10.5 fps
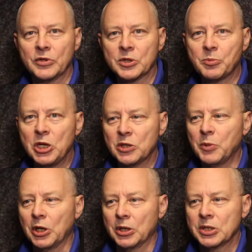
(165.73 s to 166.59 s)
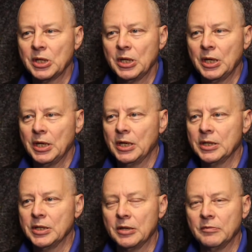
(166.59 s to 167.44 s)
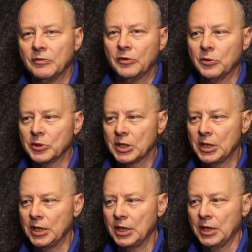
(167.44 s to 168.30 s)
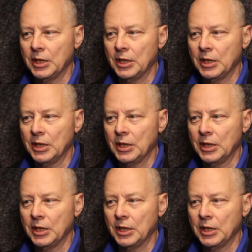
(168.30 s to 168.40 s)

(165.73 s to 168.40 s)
speech part, and then for the